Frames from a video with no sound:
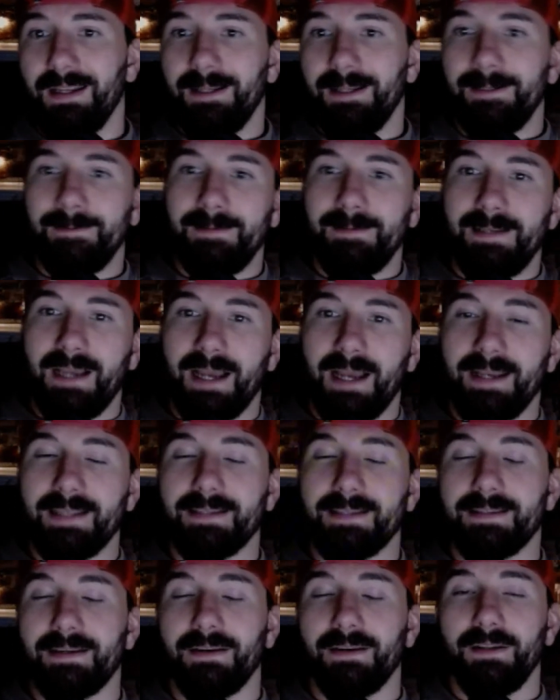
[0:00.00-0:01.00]
Not
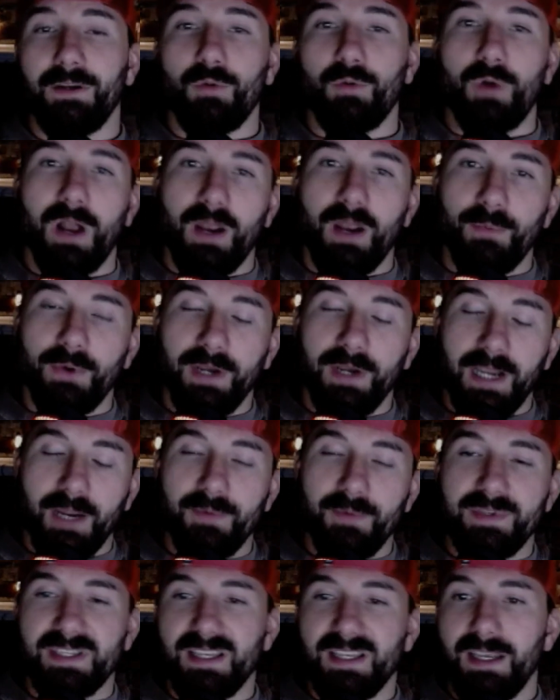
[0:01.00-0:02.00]
necessarily a robbery, I
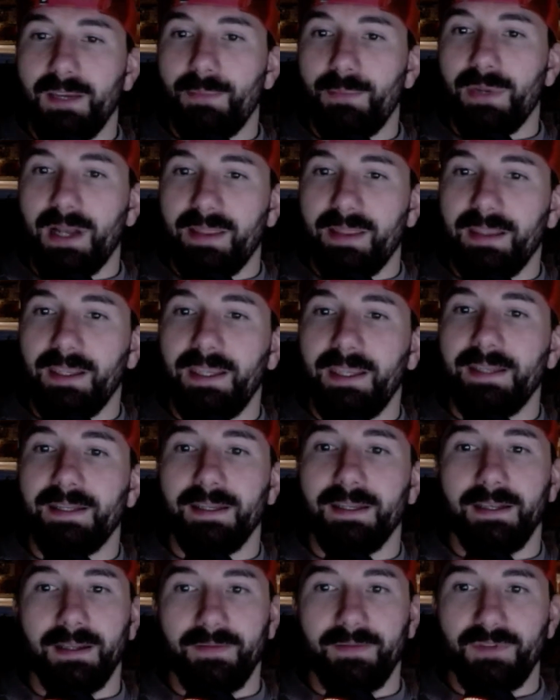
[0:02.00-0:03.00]
would say, but I think he
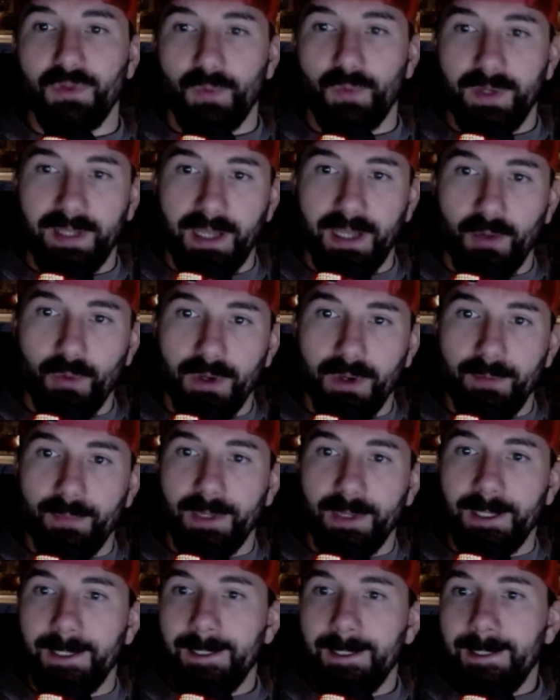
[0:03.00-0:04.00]
did enough to win that one.
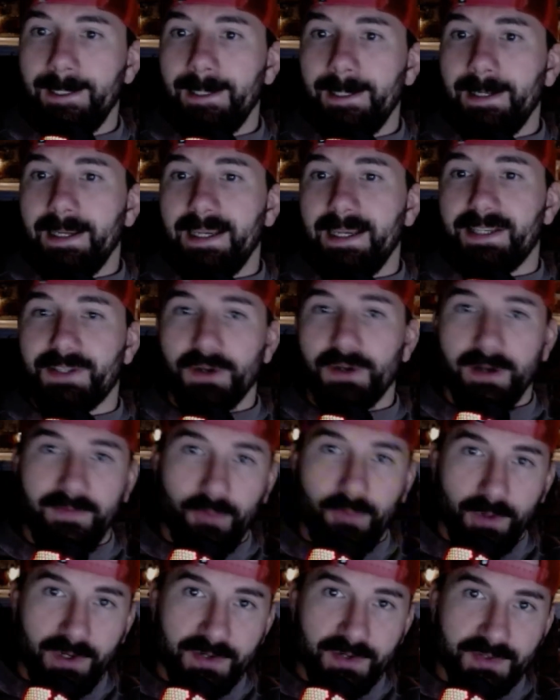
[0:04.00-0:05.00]
But he's
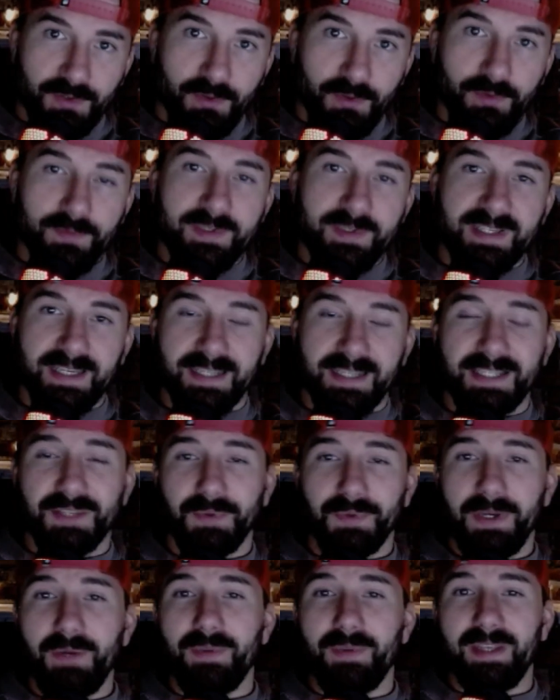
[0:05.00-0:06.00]
34 years old,
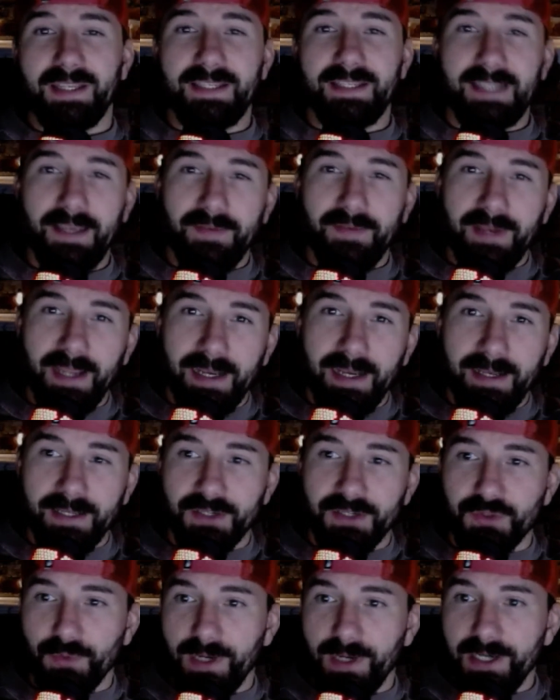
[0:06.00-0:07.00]
6'3", with a
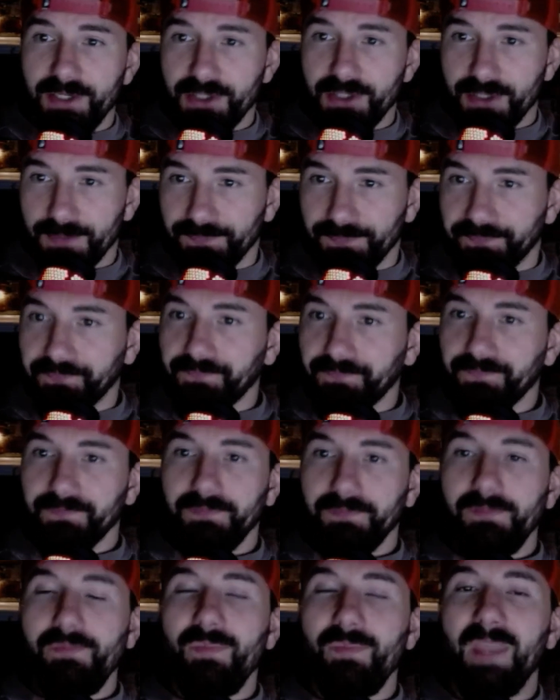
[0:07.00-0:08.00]
78-inch reach,
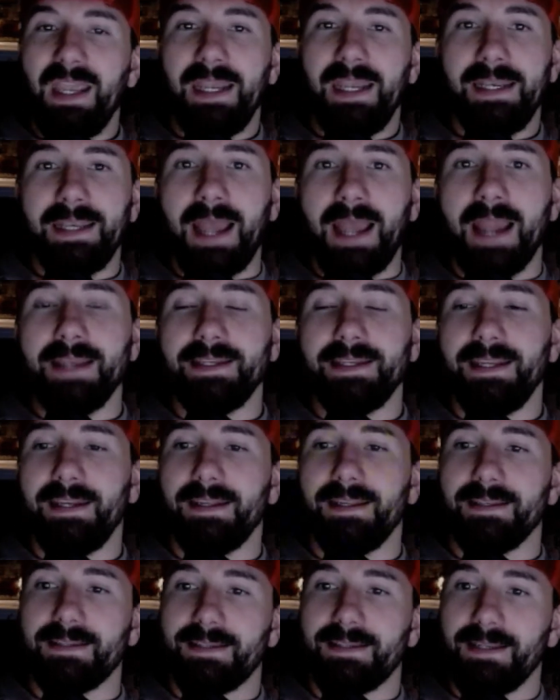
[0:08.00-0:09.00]
and
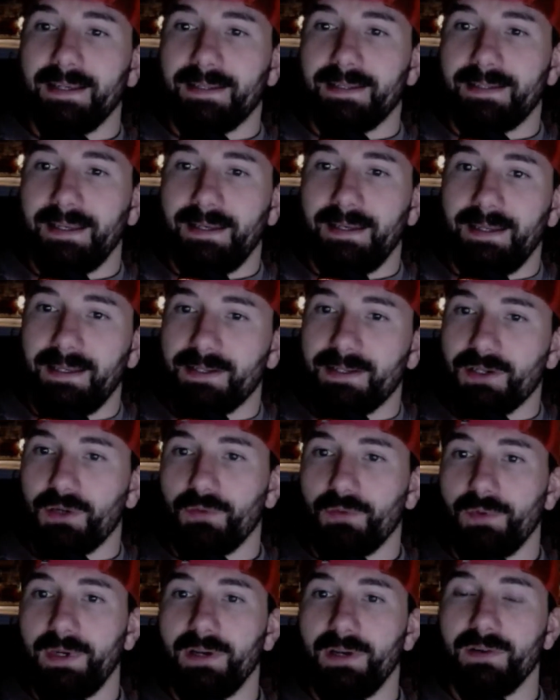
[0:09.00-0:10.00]
19-6 in his
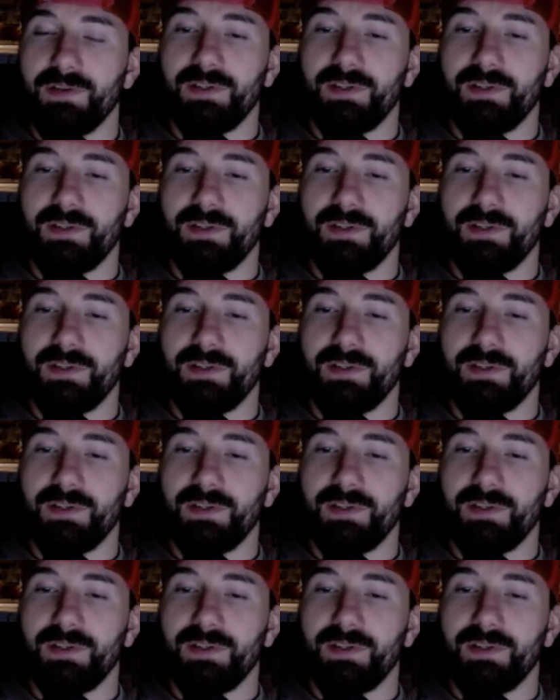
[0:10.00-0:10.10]
career.